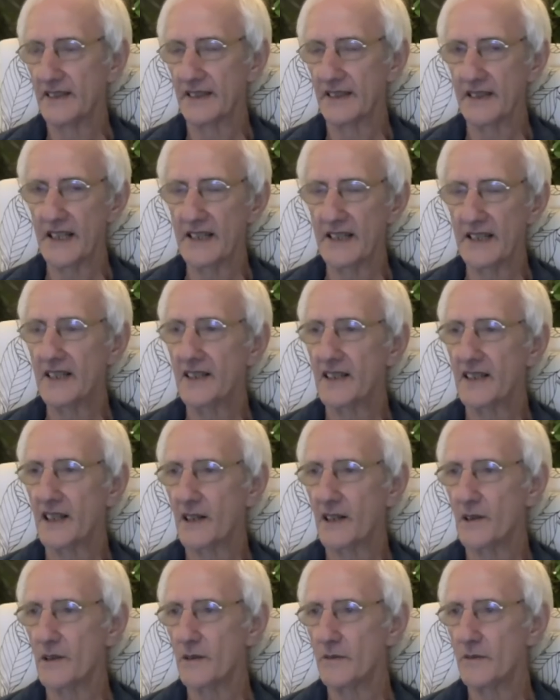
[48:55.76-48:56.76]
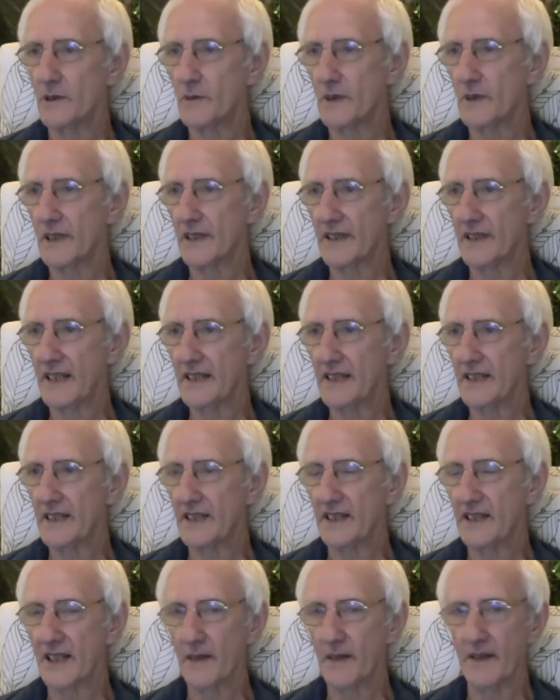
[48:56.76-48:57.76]
He didn't know who we were. He
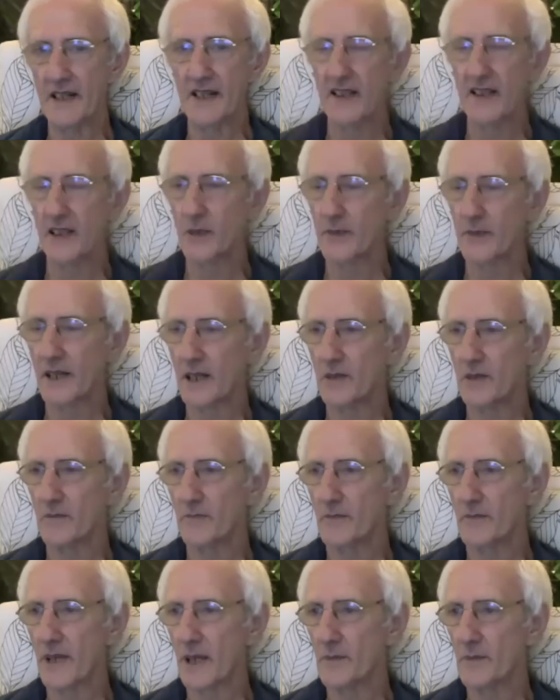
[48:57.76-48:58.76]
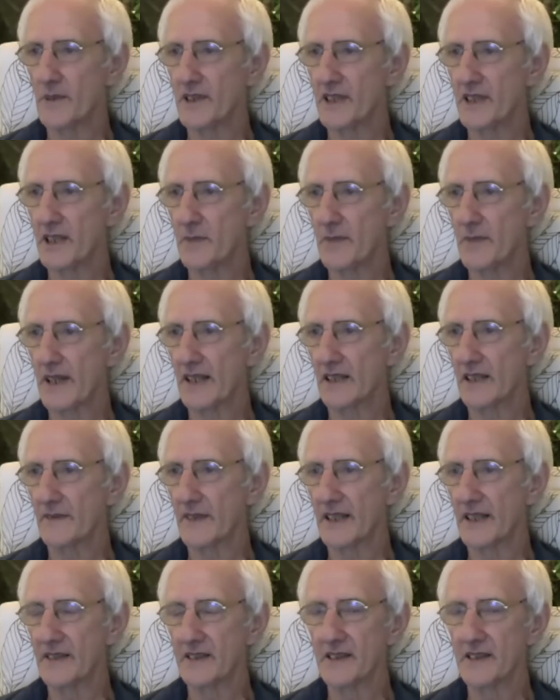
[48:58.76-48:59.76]
didn't know anything about Papaji,
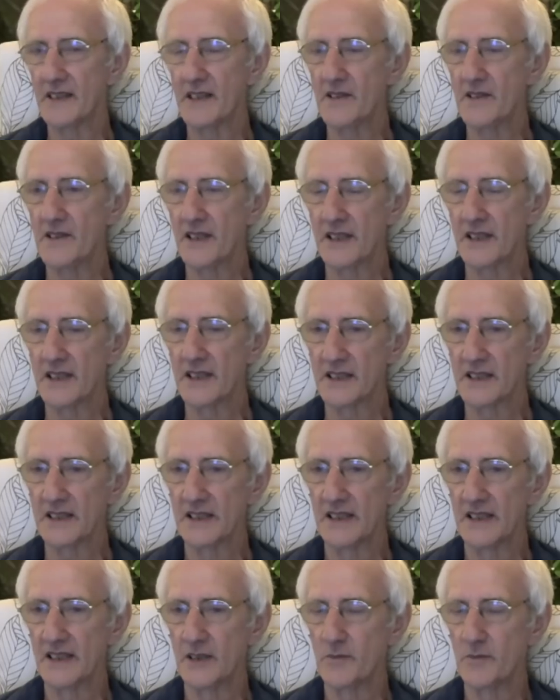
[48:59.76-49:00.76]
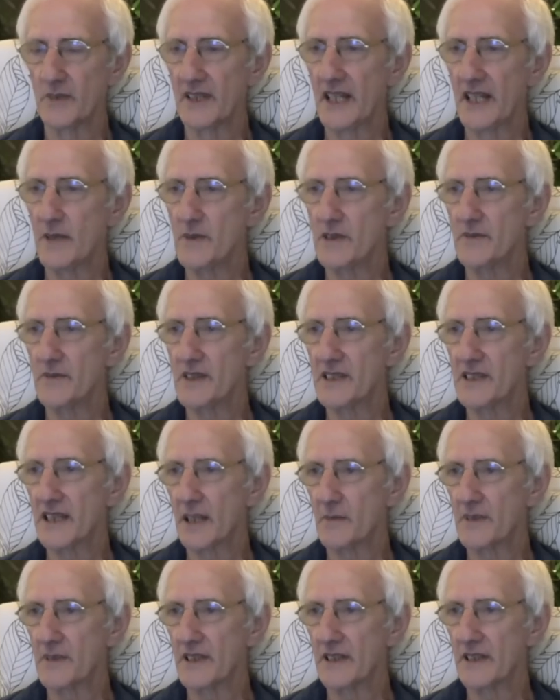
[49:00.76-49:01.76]
Bhagavan, the teachings, but he was
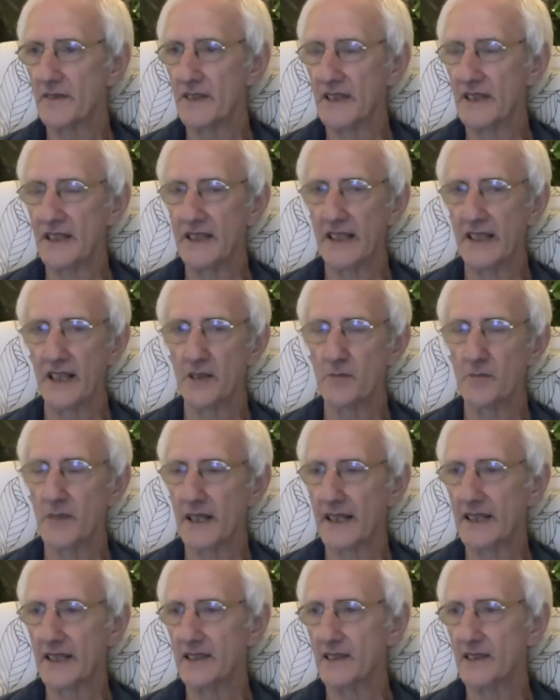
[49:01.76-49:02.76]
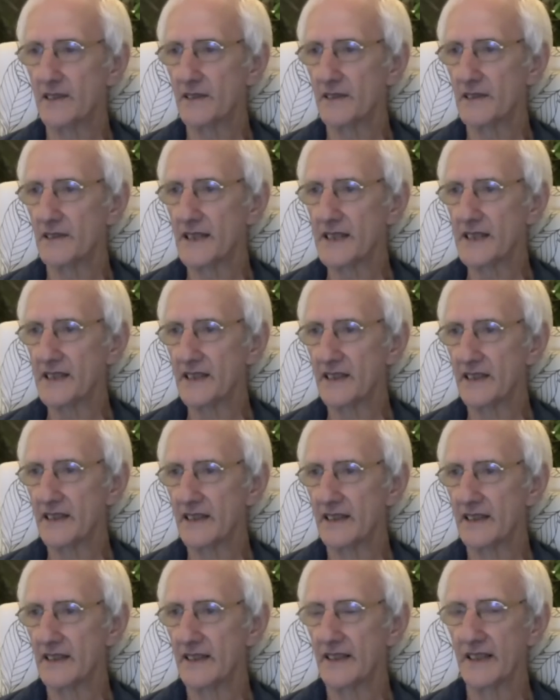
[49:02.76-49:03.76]
receptive. He had a mind that could listen,
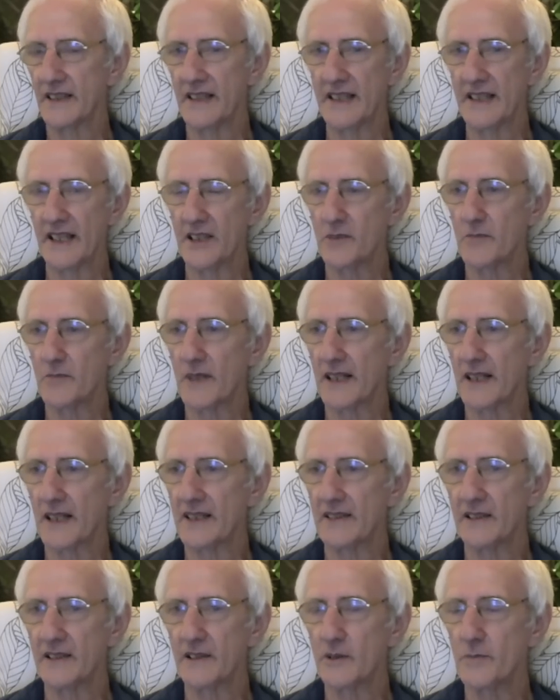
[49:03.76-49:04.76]
and he had a mind that